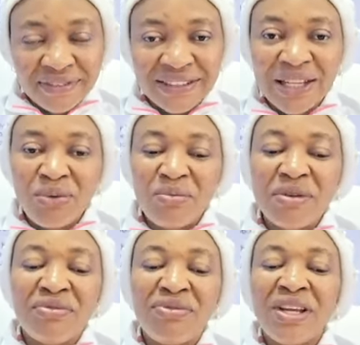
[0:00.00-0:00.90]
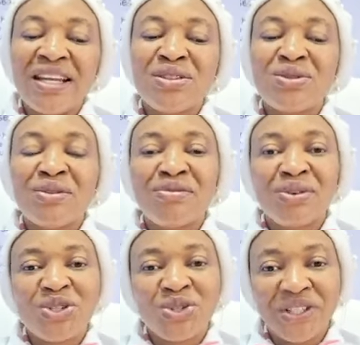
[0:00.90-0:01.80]
they will be feeling so
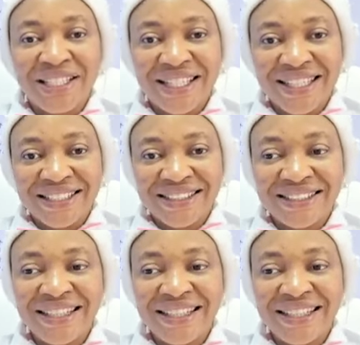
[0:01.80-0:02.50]
frustrated.